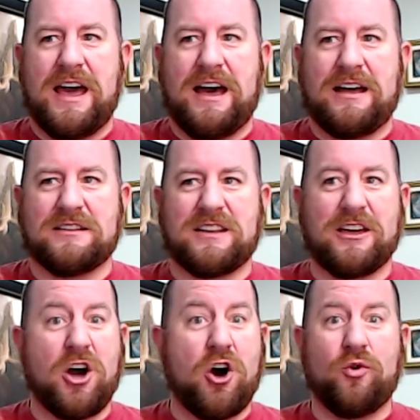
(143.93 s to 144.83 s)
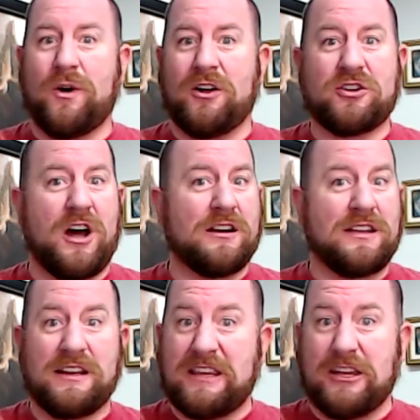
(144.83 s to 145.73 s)
as like, oh, well, God
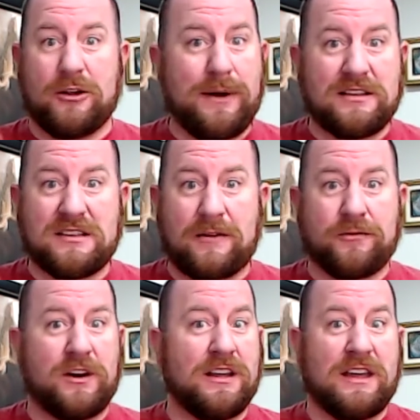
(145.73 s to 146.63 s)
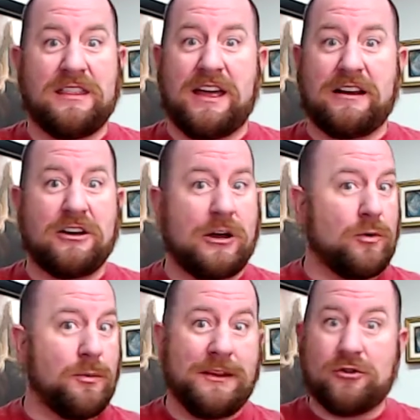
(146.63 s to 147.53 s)
can heal my suffering and then
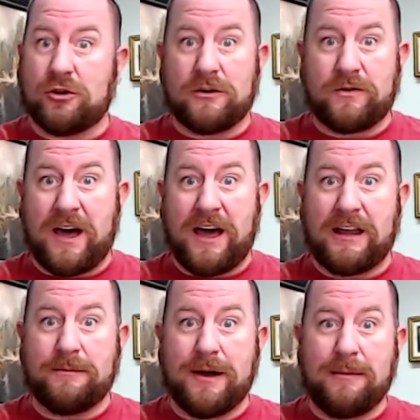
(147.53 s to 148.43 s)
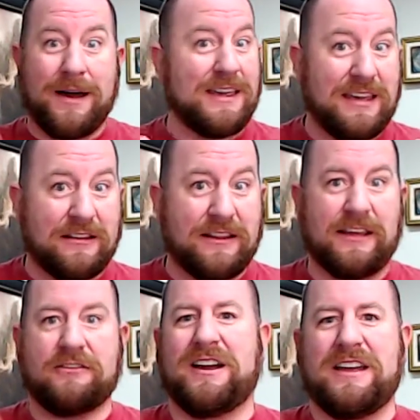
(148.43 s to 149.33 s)
God will be glorified by my
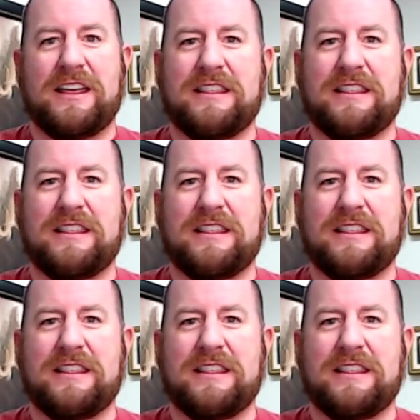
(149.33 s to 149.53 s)
healing, right?